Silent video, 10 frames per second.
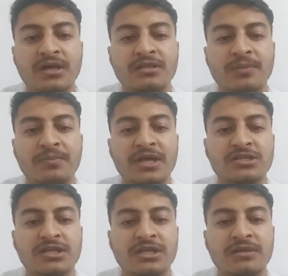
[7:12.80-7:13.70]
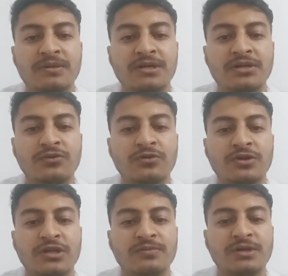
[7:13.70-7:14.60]
the major inhibitory
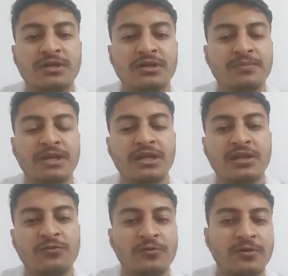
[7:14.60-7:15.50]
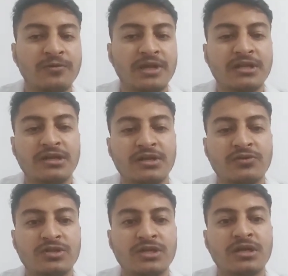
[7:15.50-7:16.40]
neurotransmitter in the brain involved in
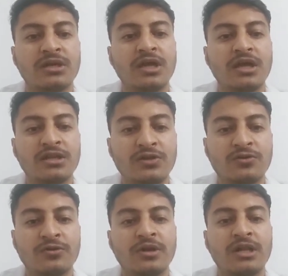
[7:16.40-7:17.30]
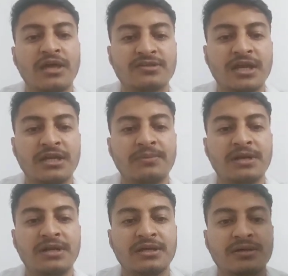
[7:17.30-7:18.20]
reducing neuronal
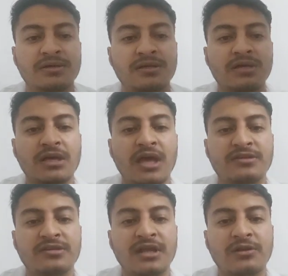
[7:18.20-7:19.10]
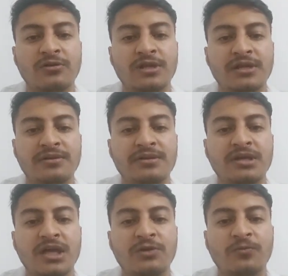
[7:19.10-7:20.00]
excitability; acetylcholine,
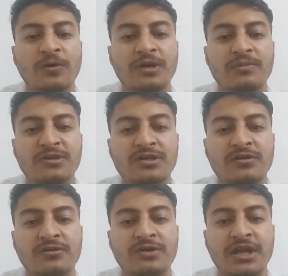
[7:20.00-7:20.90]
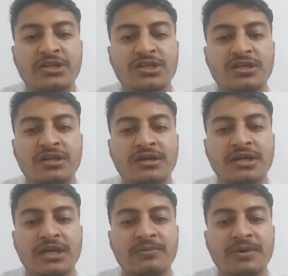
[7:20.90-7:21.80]
involved in muscle contraction,
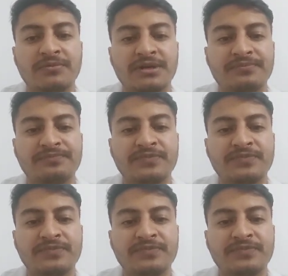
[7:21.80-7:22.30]
learning, and memory;